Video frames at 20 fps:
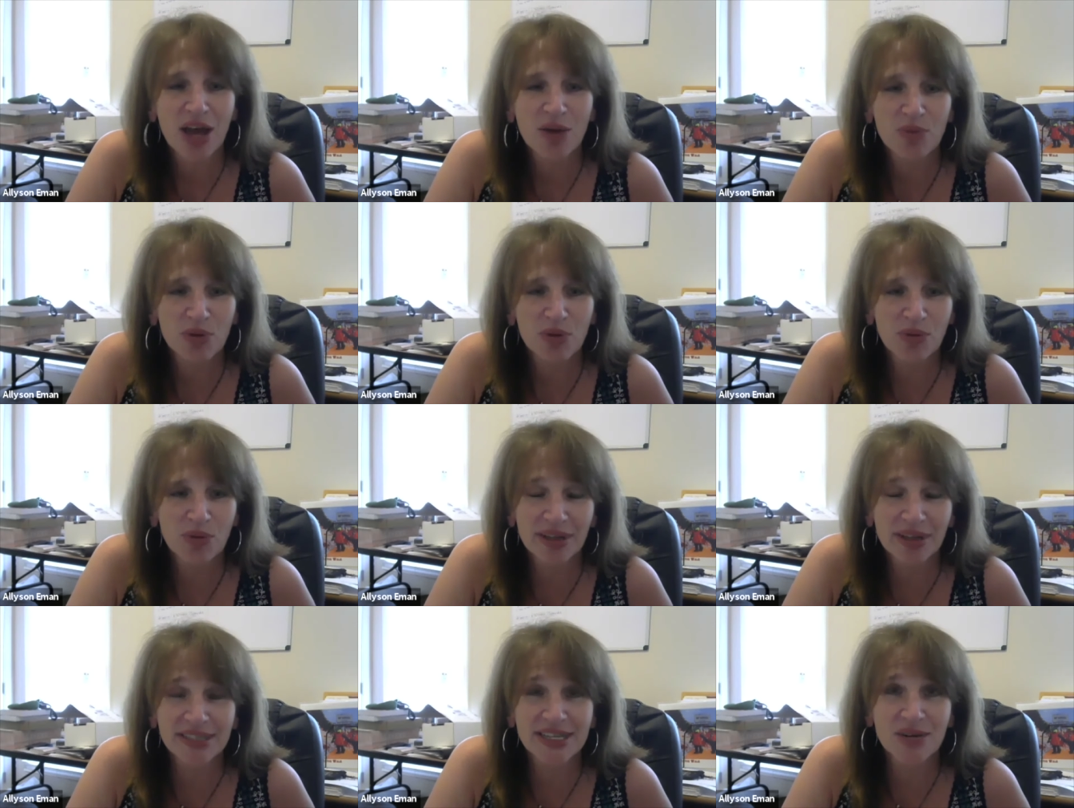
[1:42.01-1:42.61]
we
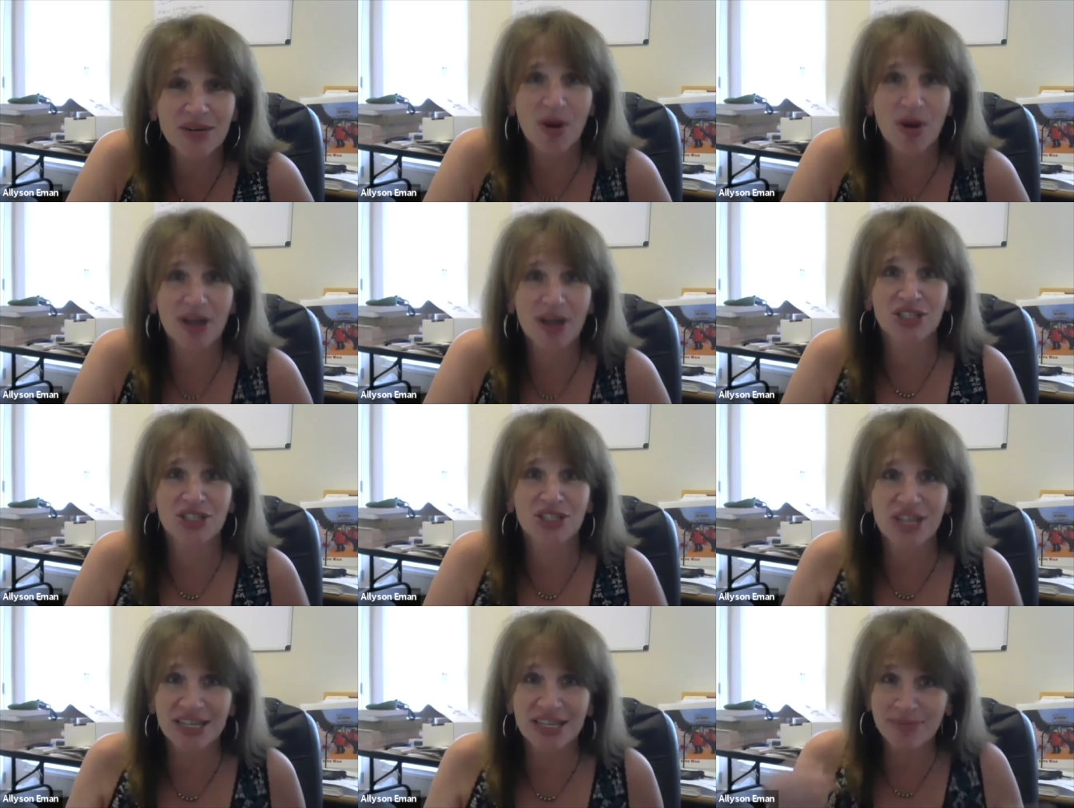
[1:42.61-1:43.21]
really didn't want
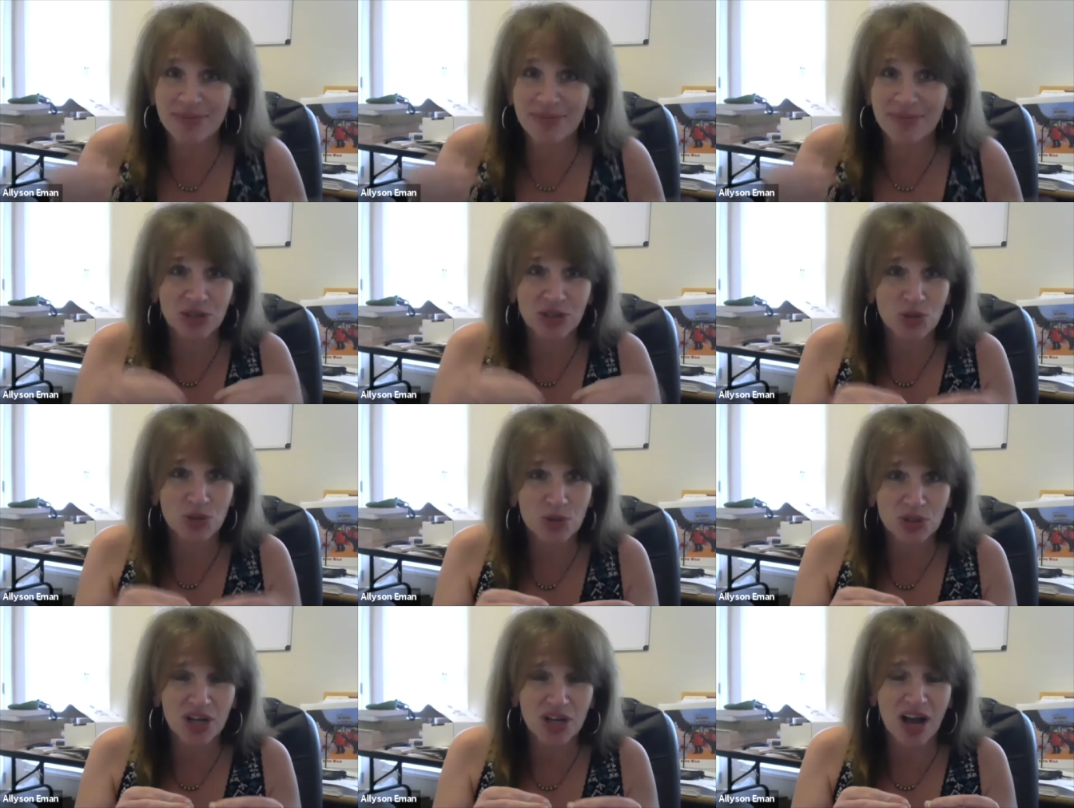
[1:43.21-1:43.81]
to just be a
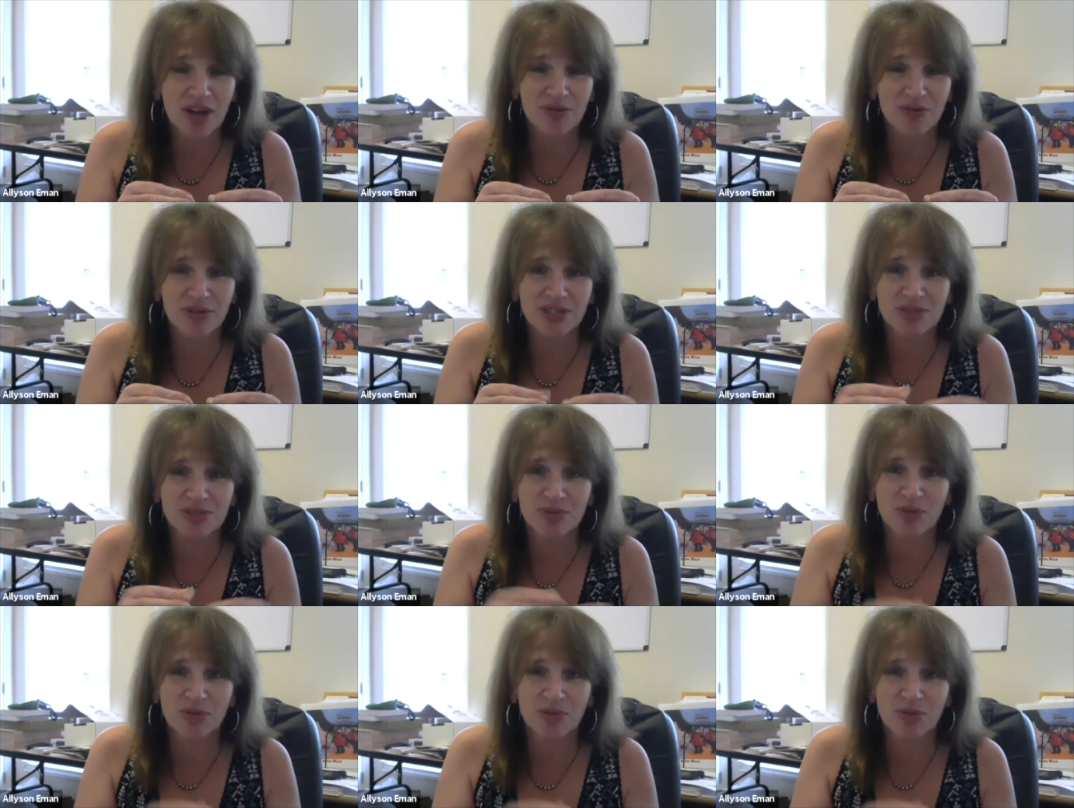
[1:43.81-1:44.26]
Georgia conference.